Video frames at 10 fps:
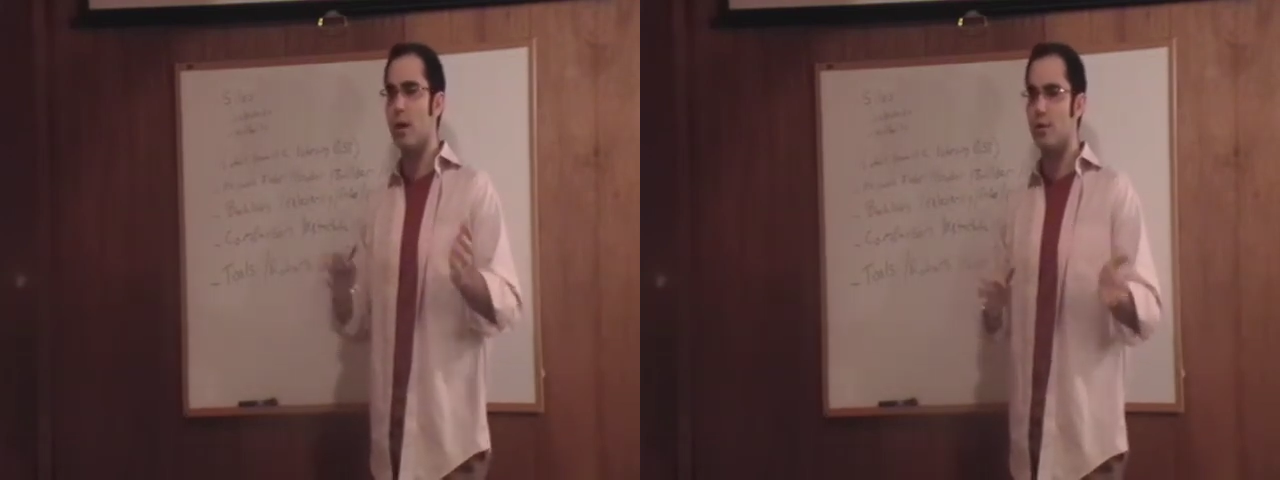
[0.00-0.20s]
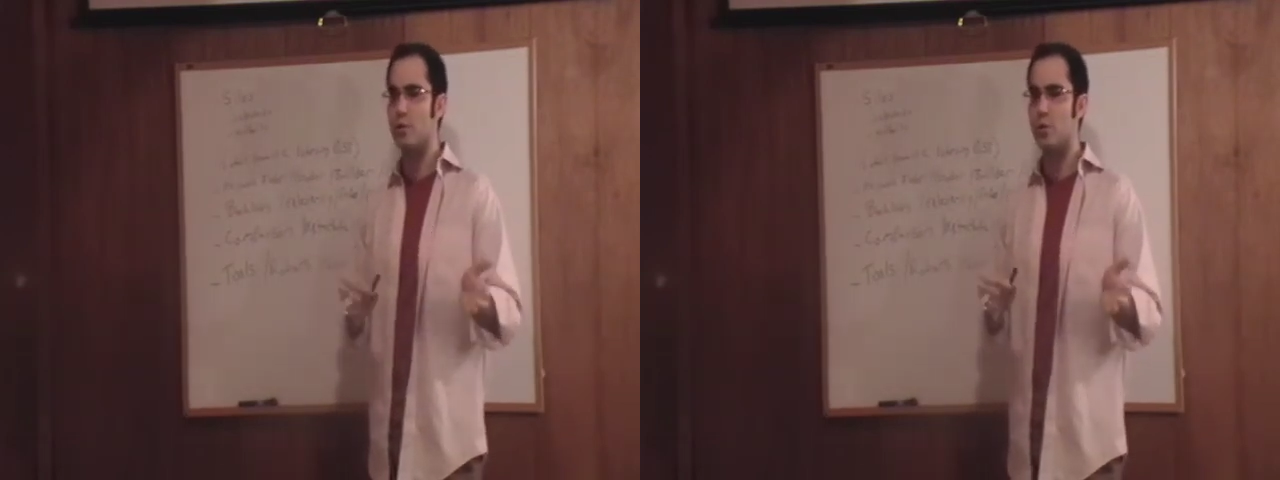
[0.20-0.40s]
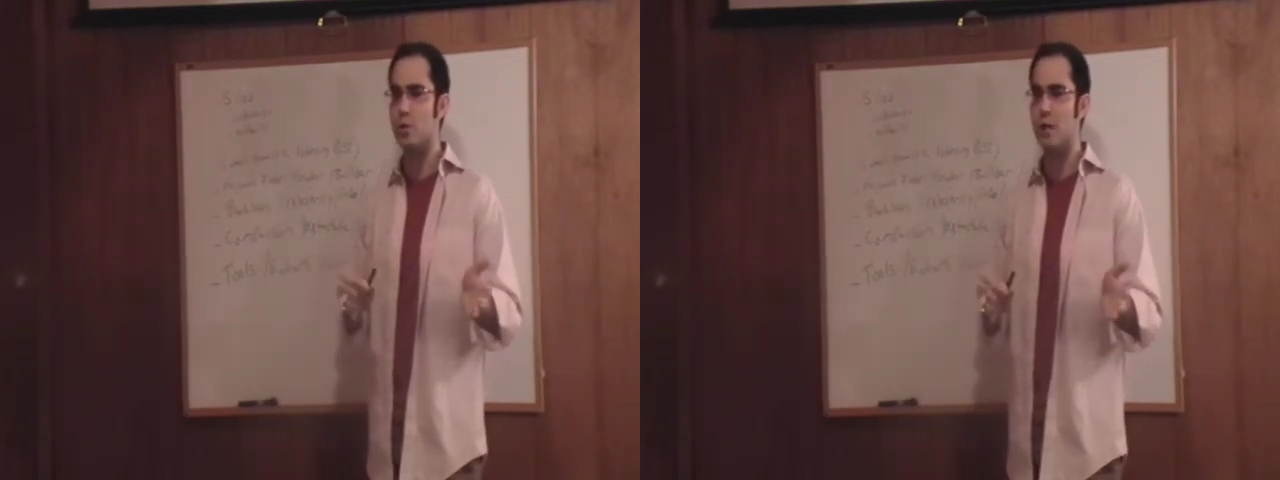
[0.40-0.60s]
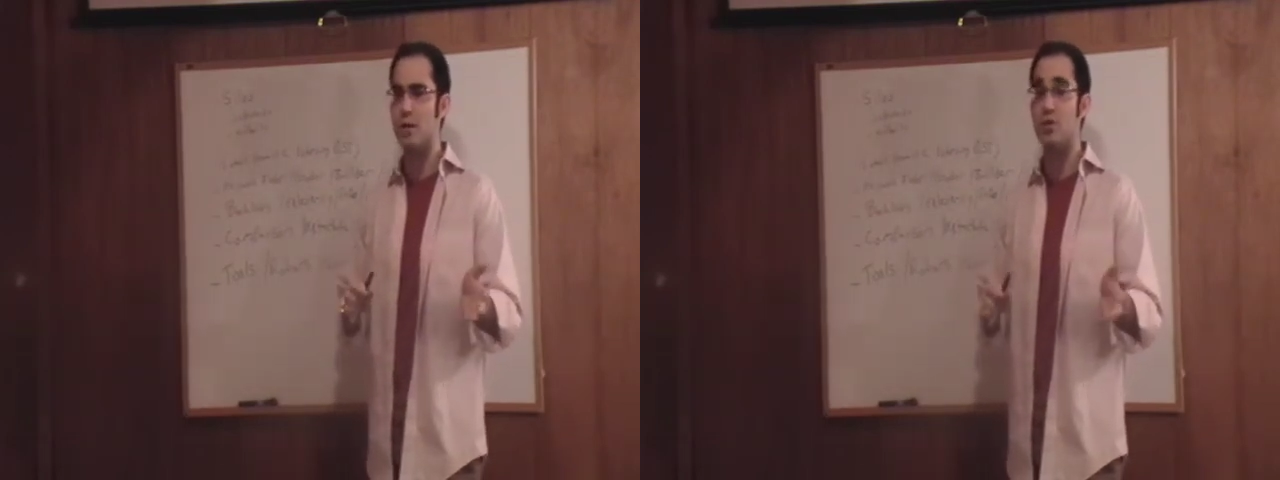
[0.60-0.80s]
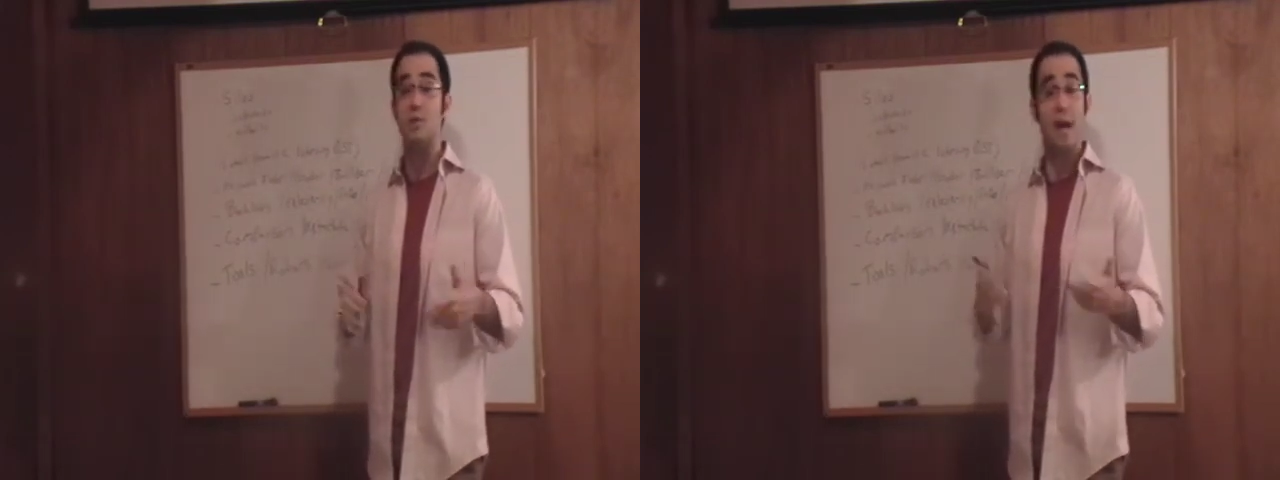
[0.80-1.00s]
other search
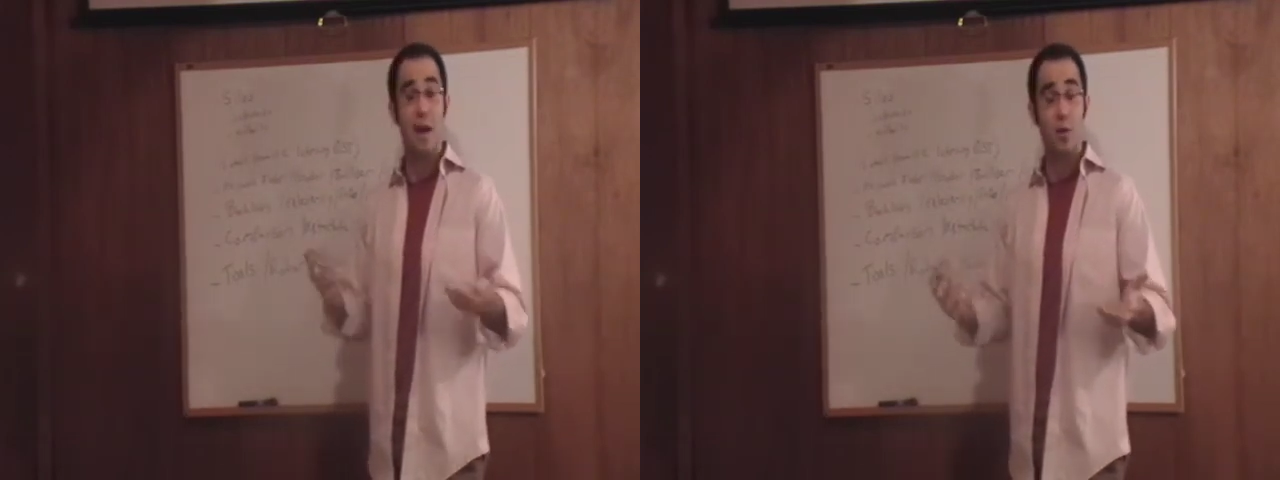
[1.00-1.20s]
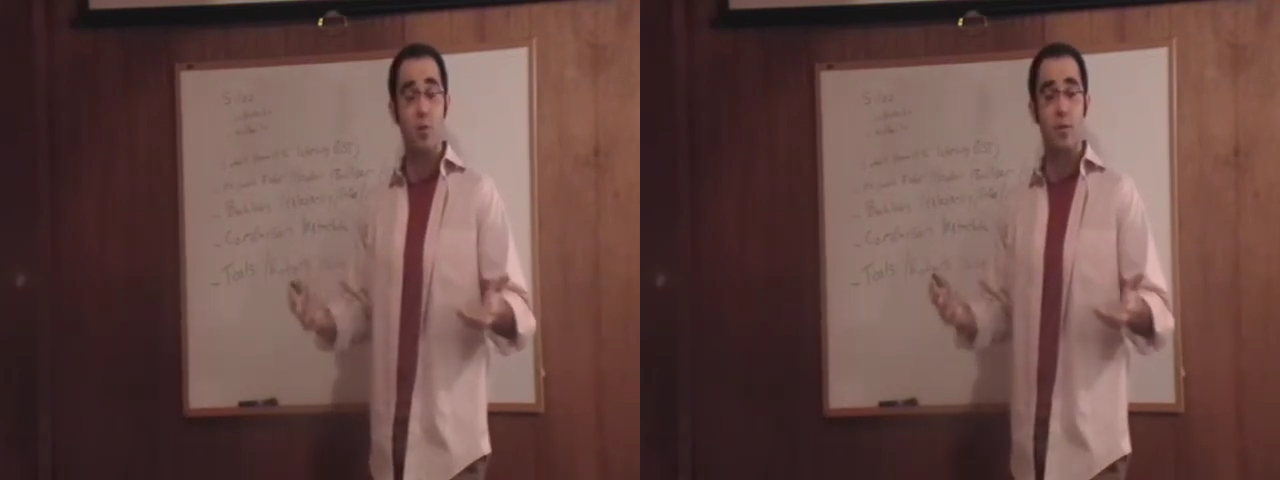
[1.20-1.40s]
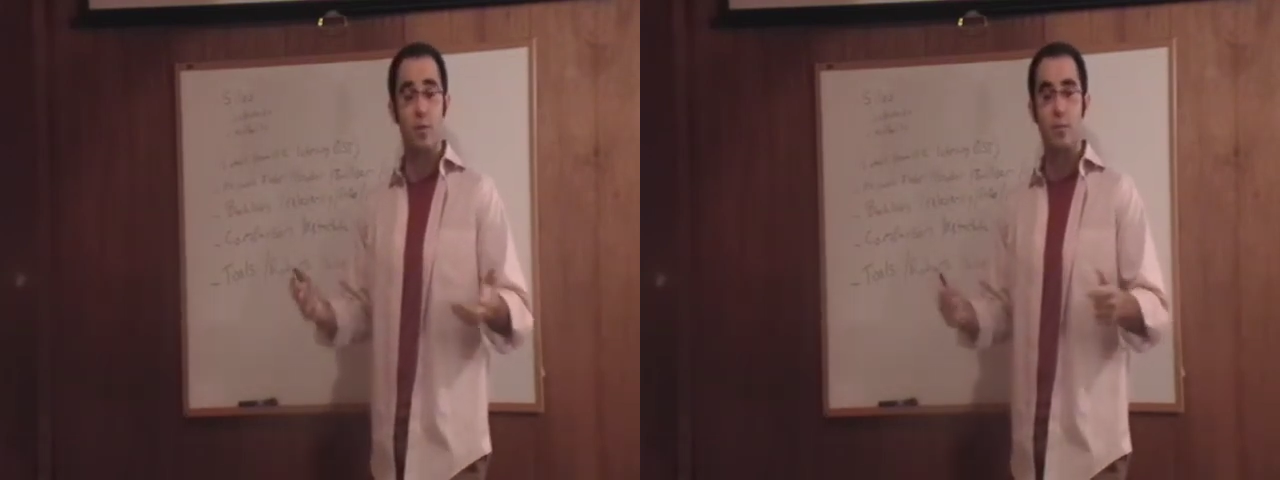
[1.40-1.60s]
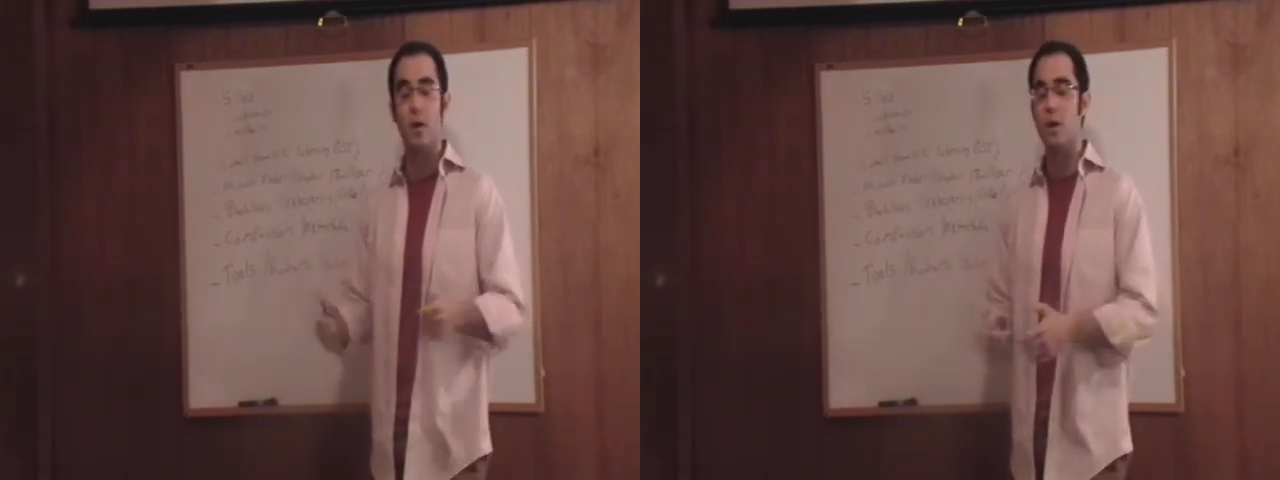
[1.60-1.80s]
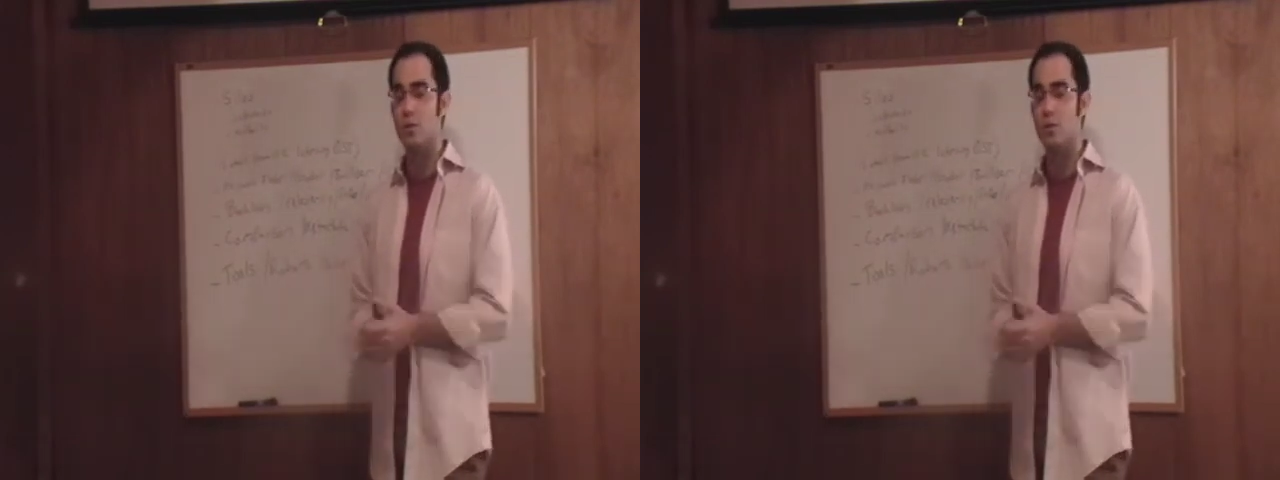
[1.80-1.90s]
engines' algorithm